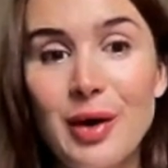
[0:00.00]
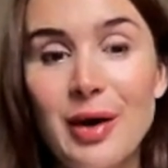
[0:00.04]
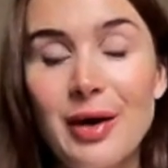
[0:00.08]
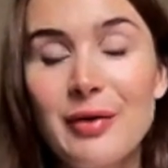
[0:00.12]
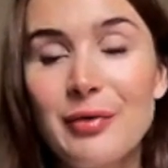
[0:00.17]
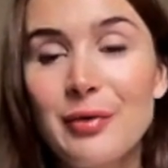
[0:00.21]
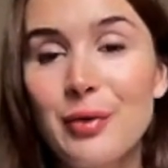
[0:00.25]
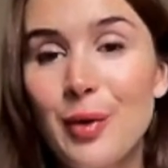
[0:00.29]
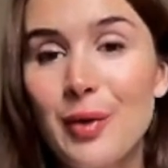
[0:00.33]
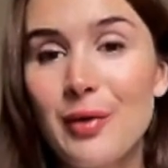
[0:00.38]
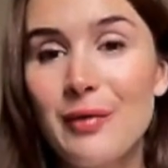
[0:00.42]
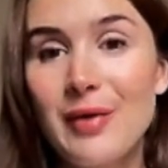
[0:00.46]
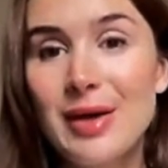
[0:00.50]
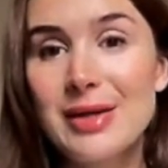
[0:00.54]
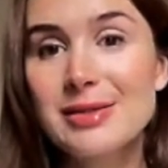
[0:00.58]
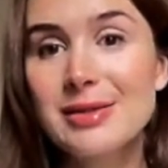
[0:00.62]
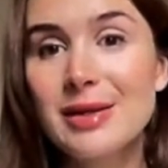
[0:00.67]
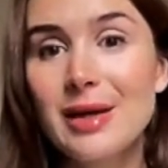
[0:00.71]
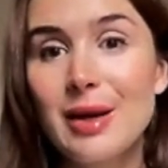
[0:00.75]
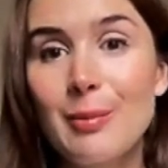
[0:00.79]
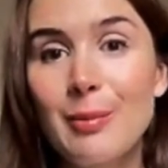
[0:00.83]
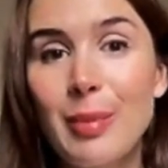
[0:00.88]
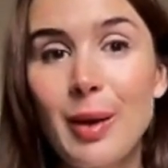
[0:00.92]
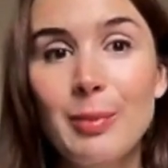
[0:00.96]
if you're
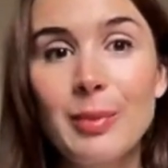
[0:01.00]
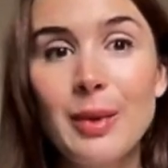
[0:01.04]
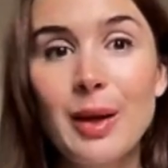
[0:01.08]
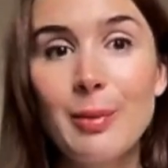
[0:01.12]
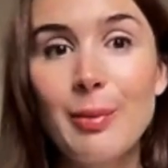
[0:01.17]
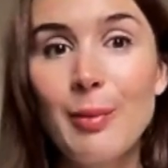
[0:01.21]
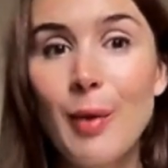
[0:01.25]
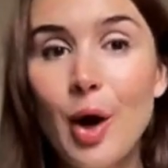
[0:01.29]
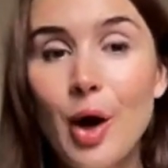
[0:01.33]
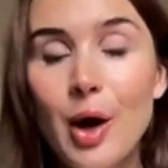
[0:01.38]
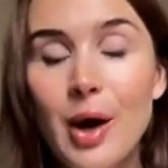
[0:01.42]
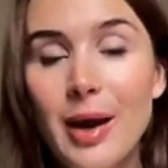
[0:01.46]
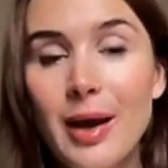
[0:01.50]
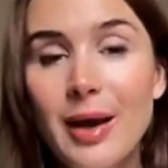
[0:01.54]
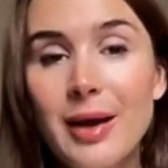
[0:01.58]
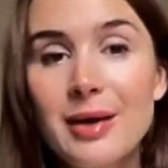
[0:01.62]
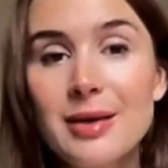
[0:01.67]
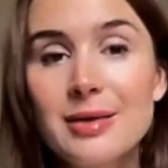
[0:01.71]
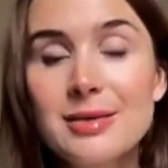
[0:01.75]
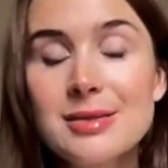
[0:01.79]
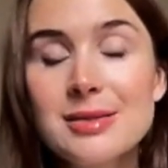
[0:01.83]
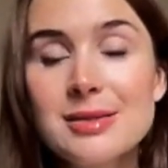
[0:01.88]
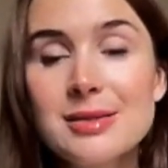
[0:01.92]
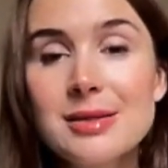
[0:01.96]
investing in public
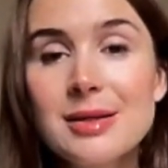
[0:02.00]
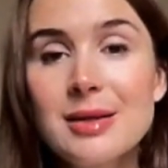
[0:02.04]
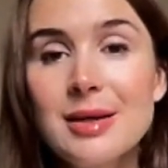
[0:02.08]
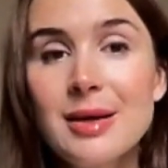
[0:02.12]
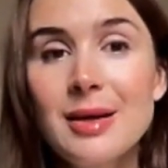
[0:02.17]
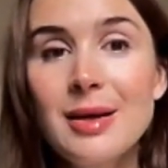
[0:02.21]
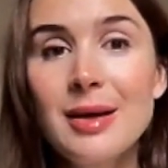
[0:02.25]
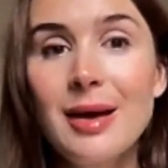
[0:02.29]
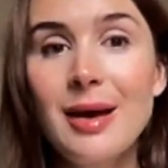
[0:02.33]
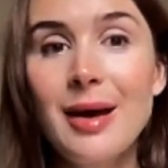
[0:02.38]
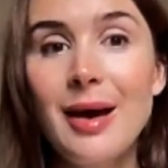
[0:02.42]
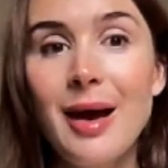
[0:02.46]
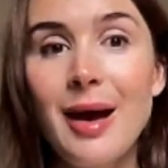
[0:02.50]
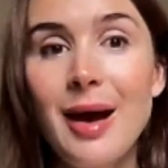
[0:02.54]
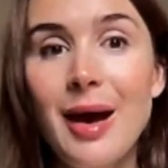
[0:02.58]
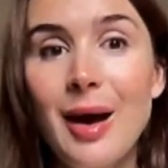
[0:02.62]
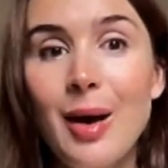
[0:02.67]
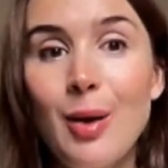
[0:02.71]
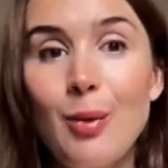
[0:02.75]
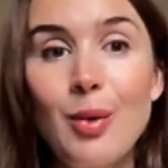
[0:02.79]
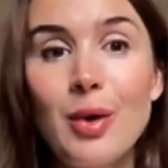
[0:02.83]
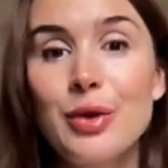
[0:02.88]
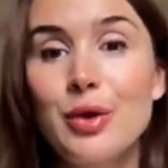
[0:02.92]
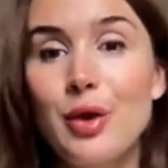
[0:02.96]
markets
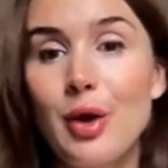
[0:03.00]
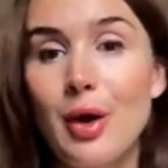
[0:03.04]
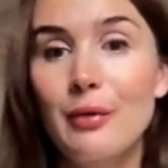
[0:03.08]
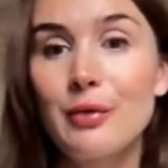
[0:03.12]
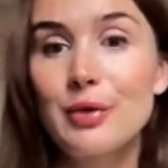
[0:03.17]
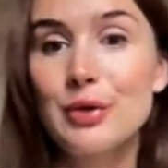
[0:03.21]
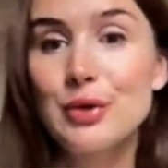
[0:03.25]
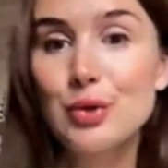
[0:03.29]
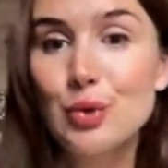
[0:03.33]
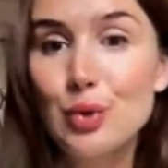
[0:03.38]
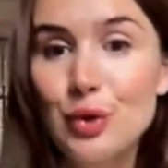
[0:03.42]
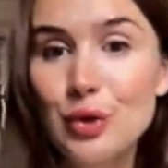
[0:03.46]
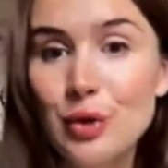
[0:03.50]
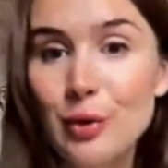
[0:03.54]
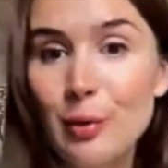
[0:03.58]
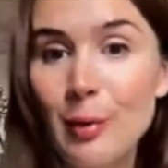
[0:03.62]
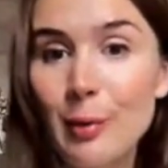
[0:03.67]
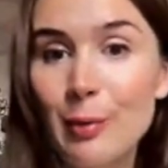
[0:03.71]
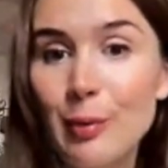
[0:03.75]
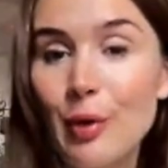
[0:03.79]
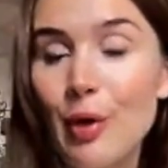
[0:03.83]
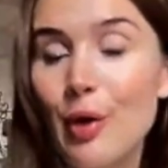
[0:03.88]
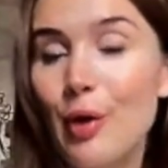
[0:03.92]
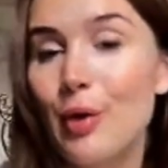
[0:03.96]
uh, whether you have a short-term
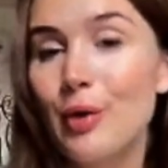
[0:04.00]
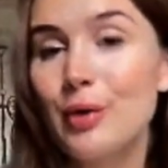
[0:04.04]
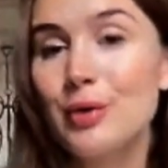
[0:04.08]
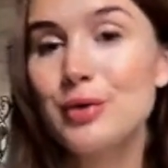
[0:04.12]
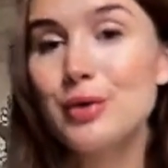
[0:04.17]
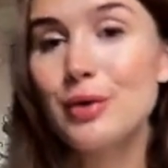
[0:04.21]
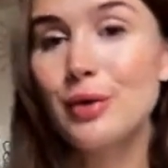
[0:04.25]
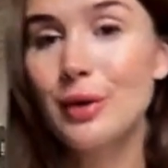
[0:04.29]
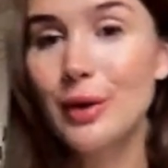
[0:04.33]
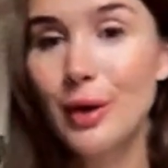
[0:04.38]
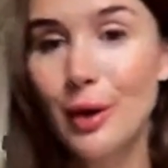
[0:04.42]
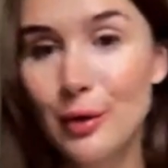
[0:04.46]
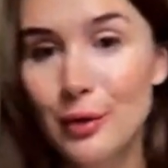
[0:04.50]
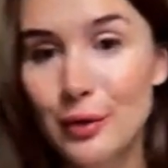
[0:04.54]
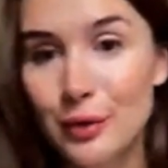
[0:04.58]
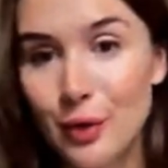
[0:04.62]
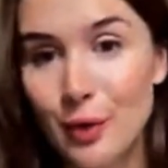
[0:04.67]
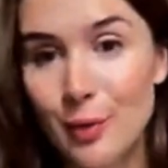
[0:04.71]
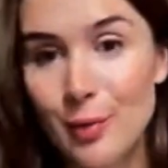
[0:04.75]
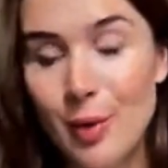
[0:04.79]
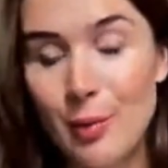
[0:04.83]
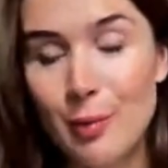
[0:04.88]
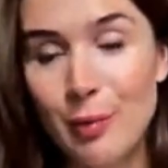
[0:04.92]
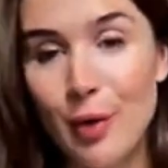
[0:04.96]
approach or a
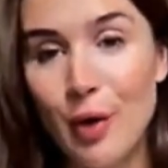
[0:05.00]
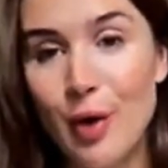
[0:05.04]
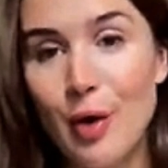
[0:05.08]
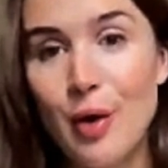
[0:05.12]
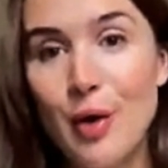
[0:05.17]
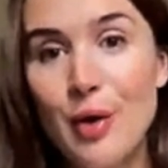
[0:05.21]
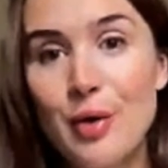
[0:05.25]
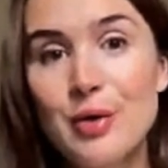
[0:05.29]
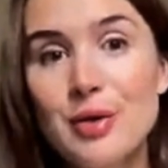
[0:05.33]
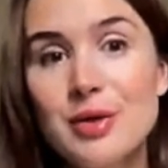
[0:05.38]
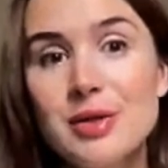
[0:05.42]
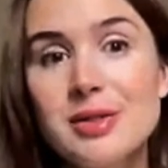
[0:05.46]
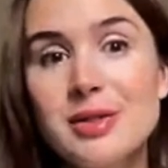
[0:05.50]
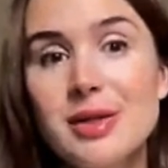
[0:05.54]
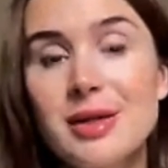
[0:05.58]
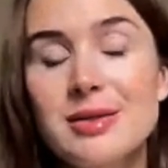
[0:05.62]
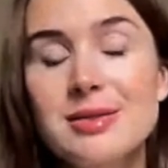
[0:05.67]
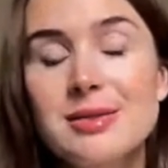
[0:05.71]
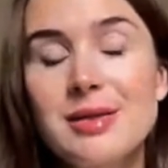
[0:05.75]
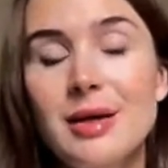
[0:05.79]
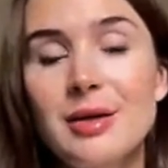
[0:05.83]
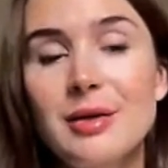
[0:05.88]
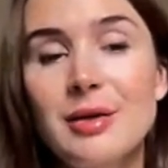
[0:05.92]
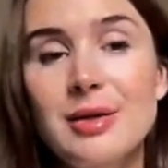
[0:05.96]
long-term approach
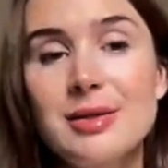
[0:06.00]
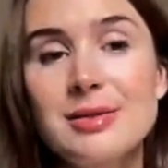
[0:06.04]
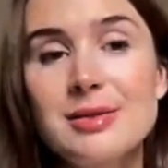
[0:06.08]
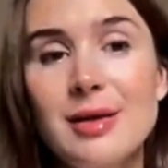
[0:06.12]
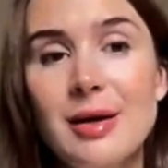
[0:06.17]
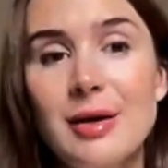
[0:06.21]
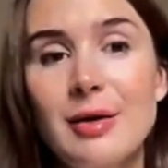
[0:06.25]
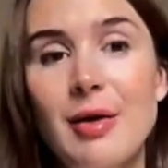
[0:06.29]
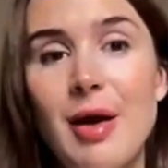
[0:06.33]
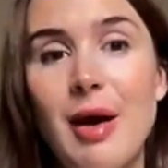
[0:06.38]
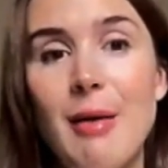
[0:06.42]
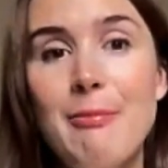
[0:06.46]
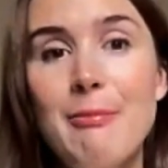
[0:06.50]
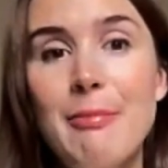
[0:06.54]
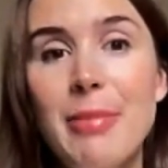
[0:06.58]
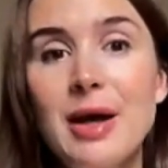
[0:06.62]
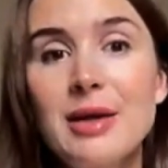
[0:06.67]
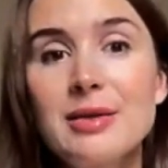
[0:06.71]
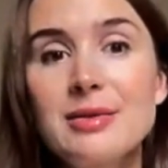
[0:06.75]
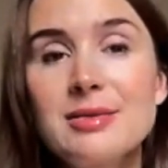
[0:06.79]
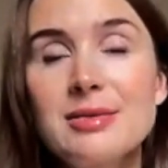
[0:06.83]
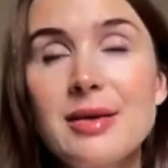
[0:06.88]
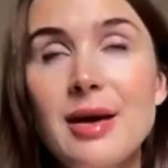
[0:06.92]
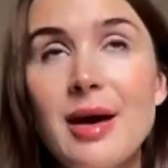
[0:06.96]
et cetera et cetera
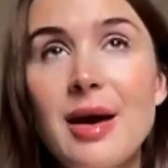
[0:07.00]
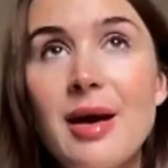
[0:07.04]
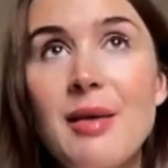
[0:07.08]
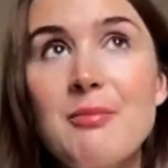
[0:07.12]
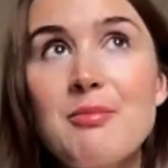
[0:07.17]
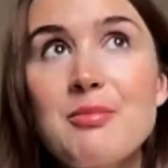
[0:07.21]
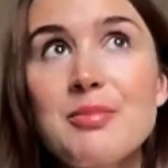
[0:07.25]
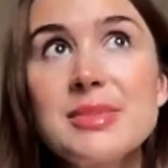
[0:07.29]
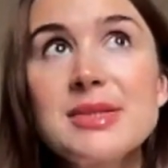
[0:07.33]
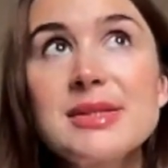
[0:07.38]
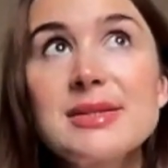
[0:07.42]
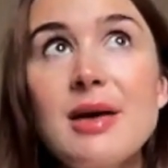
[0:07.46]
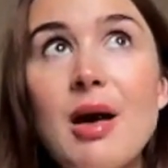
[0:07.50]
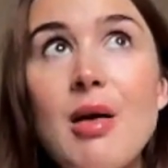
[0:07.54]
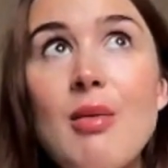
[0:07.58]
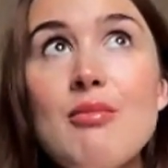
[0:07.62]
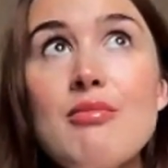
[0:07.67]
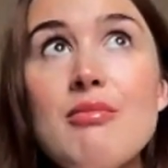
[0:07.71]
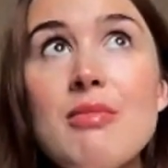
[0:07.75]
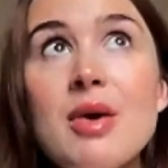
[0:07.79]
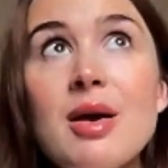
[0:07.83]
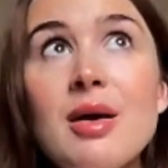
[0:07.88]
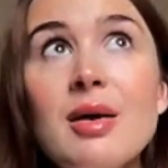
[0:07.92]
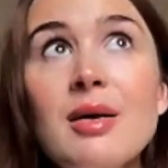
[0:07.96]
but um,
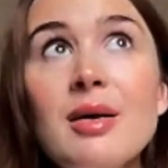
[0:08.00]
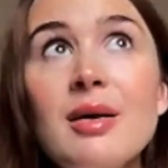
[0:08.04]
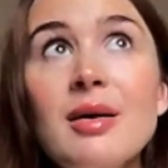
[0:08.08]
some